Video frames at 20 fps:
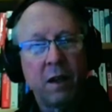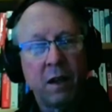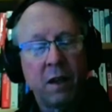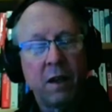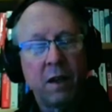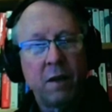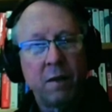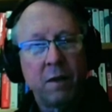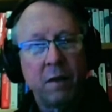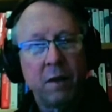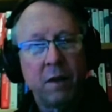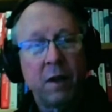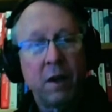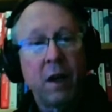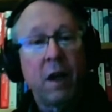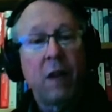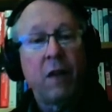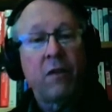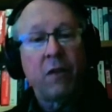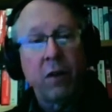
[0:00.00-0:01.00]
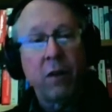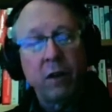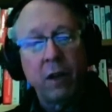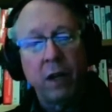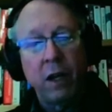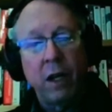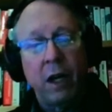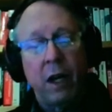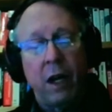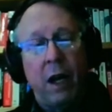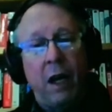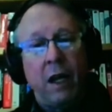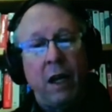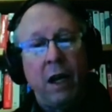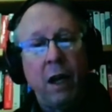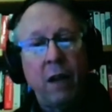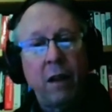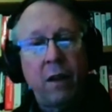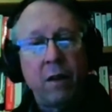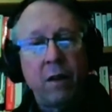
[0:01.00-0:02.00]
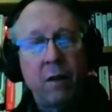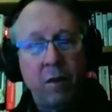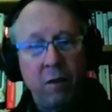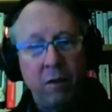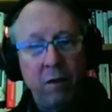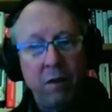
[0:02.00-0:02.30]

It would give context Certainly. to our listeners,